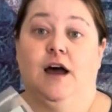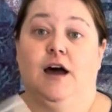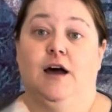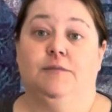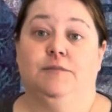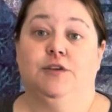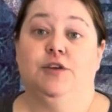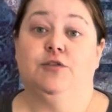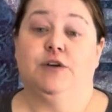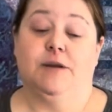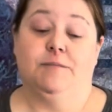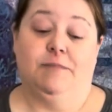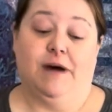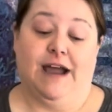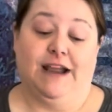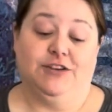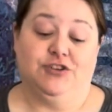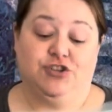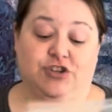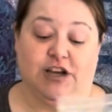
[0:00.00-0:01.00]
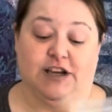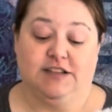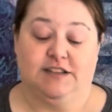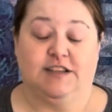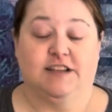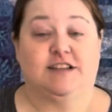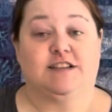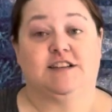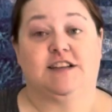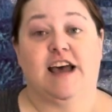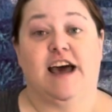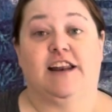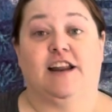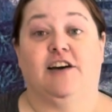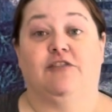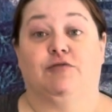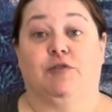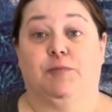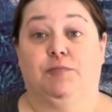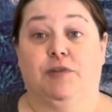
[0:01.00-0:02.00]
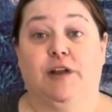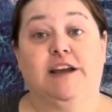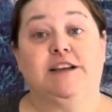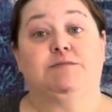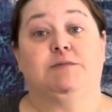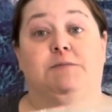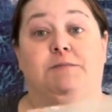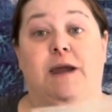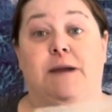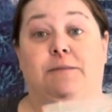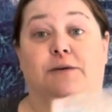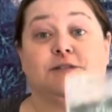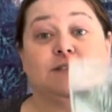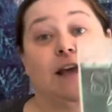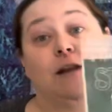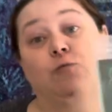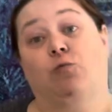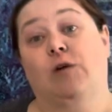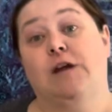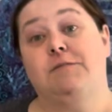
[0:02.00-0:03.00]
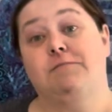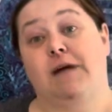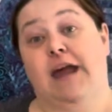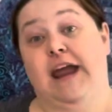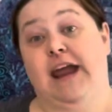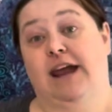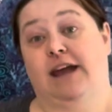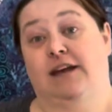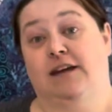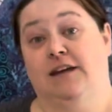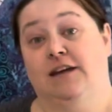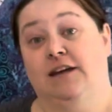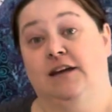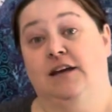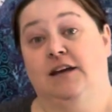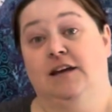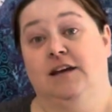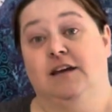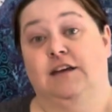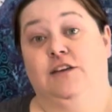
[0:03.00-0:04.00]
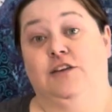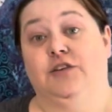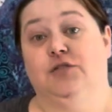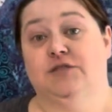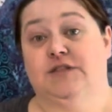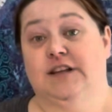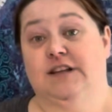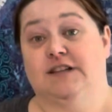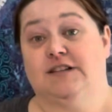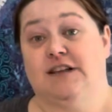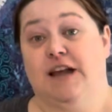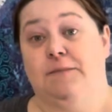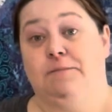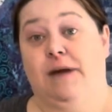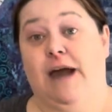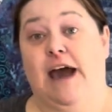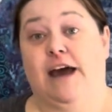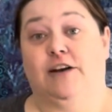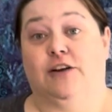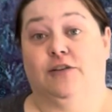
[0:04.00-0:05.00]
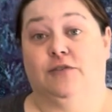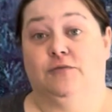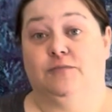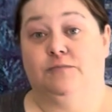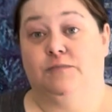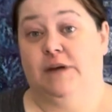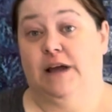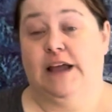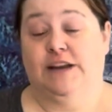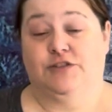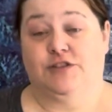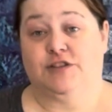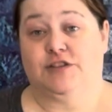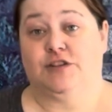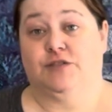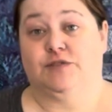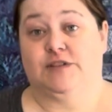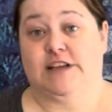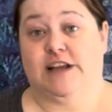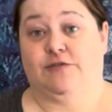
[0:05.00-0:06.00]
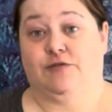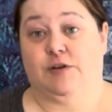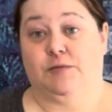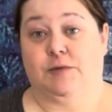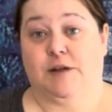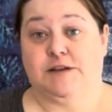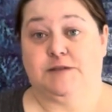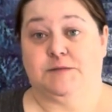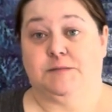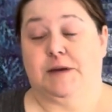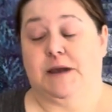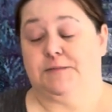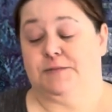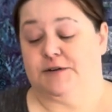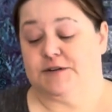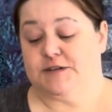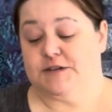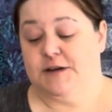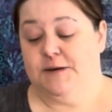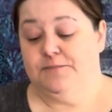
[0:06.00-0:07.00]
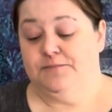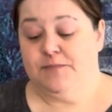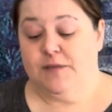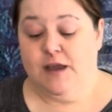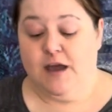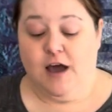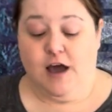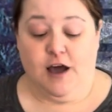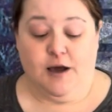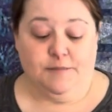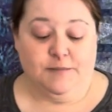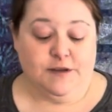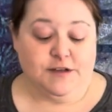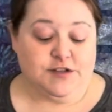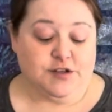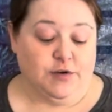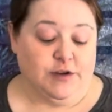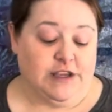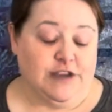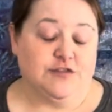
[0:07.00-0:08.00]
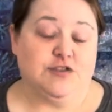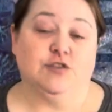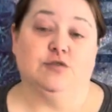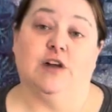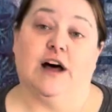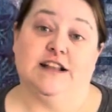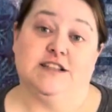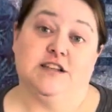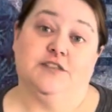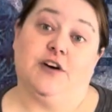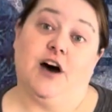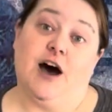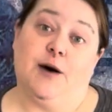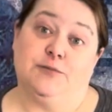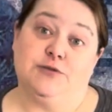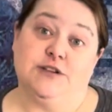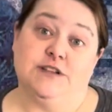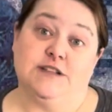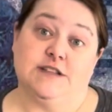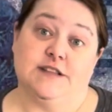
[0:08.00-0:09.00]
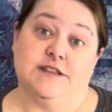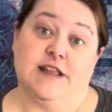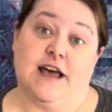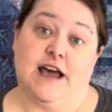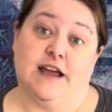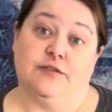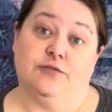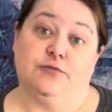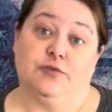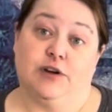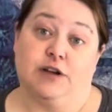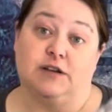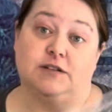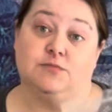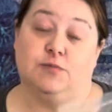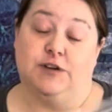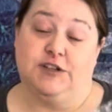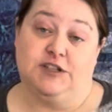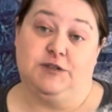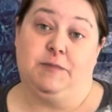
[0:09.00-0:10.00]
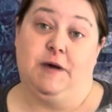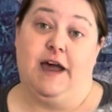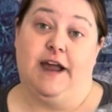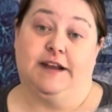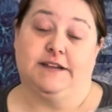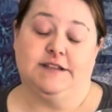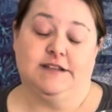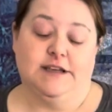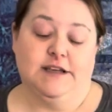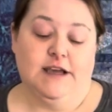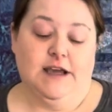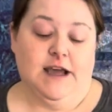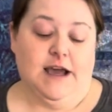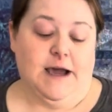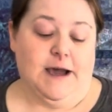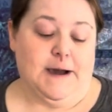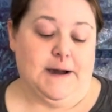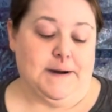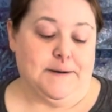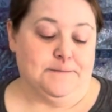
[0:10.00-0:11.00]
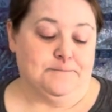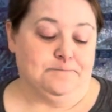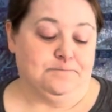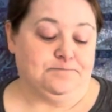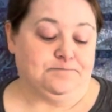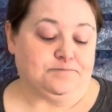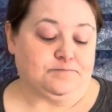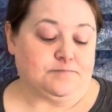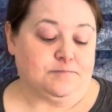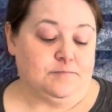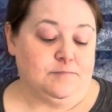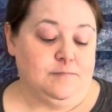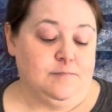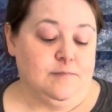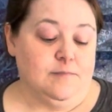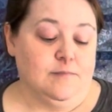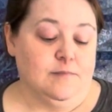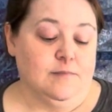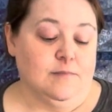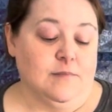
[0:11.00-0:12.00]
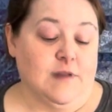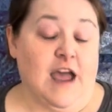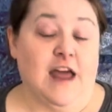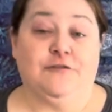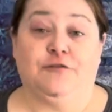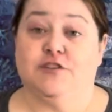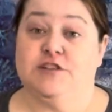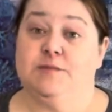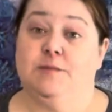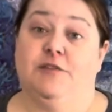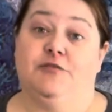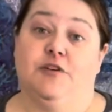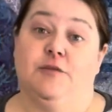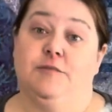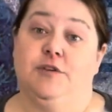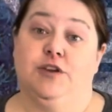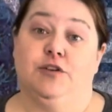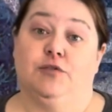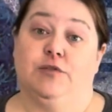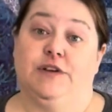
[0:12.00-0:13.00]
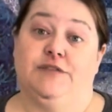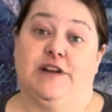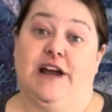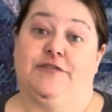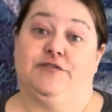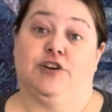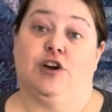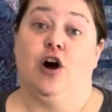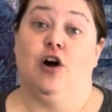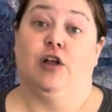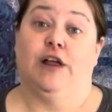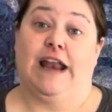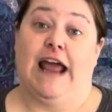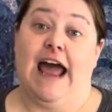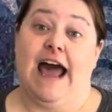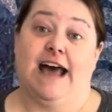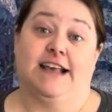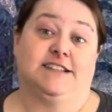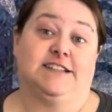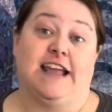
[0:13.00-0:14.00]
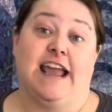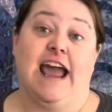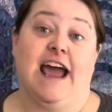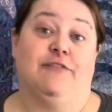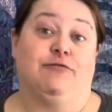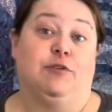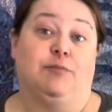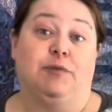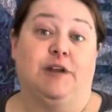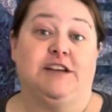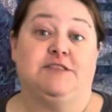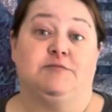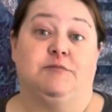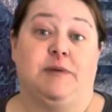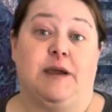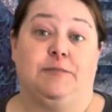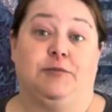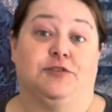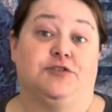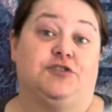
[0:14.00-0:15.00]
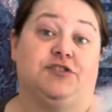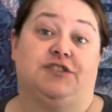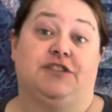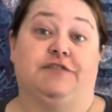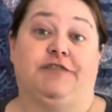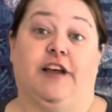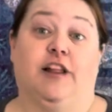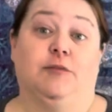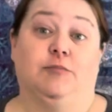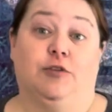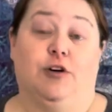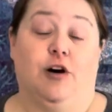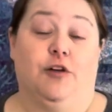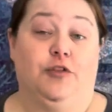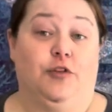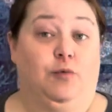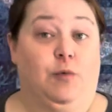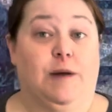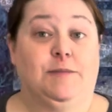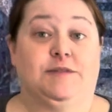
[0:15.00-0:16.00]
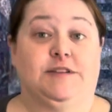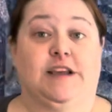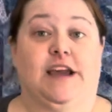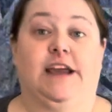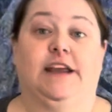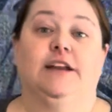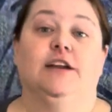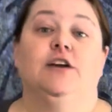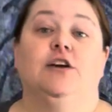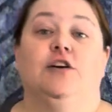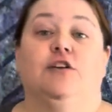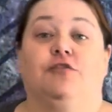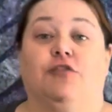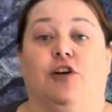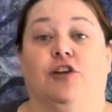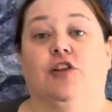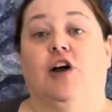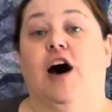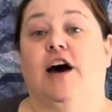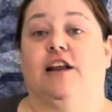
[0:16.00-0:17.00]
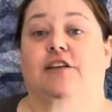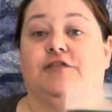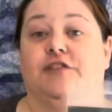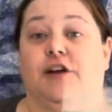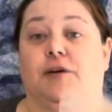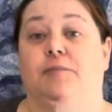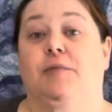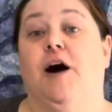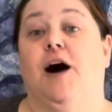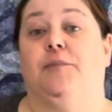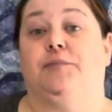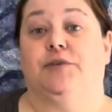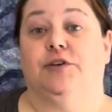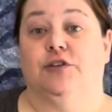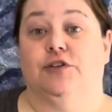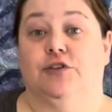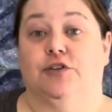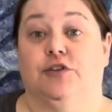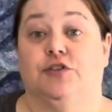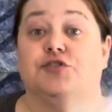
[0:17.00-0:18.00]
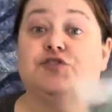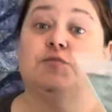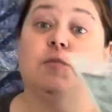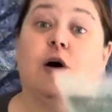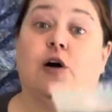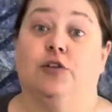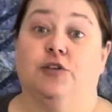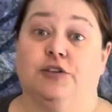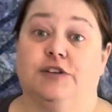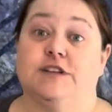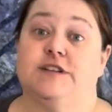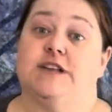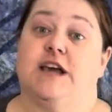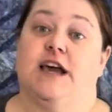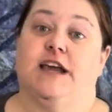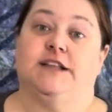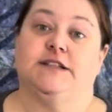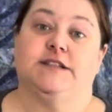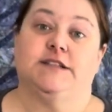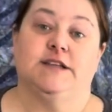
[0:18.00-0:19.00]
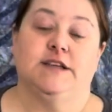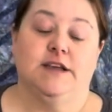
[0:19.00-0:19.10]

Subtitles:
you can buy just a set of replacement papers and remake using the same pattern and just a set of replacement papers. So it gives you lots of options in that respect. And for some of them, you don't even have to call and ask. They have replacement papers just available on the website for a lot of their popular, smaller designs.